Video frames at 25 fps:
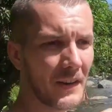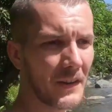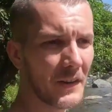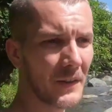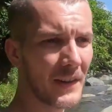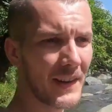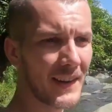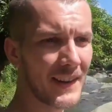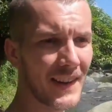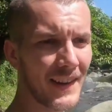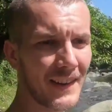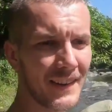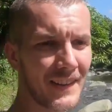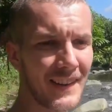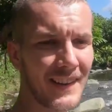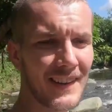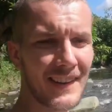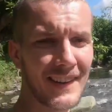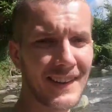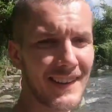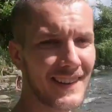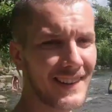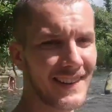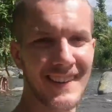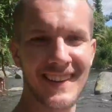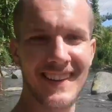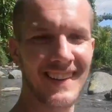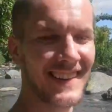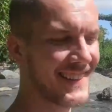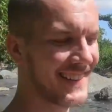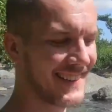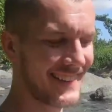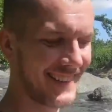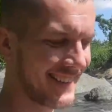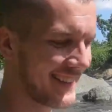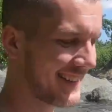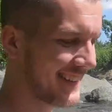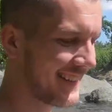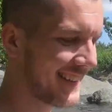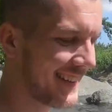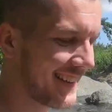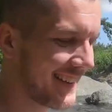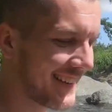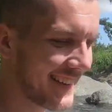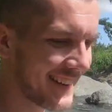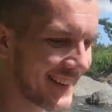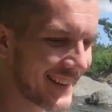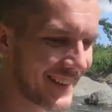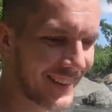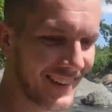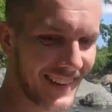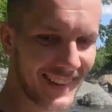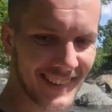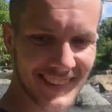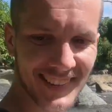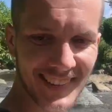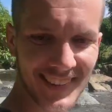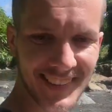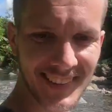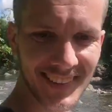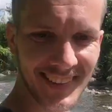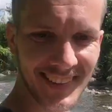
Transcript: the way down here. Crazy.